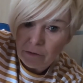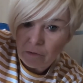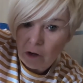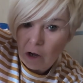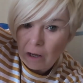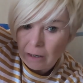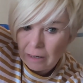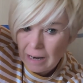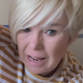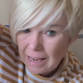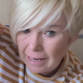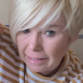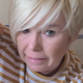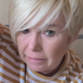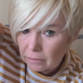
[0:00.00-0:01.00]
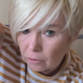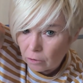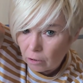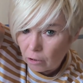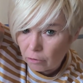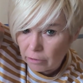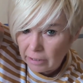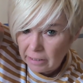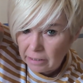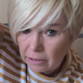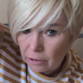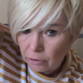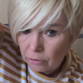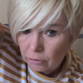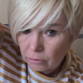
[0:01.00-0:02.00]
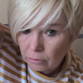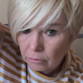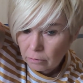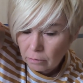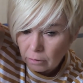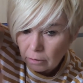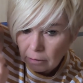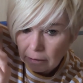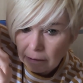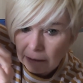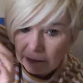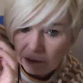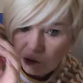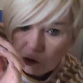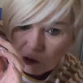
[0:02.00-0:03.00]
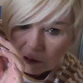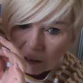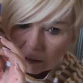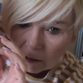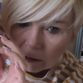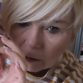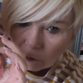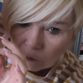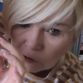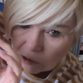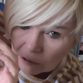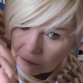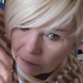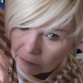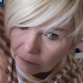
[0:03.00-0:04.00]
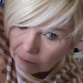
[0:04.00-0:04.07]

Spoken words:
you've got a line on here. Let's just get closer.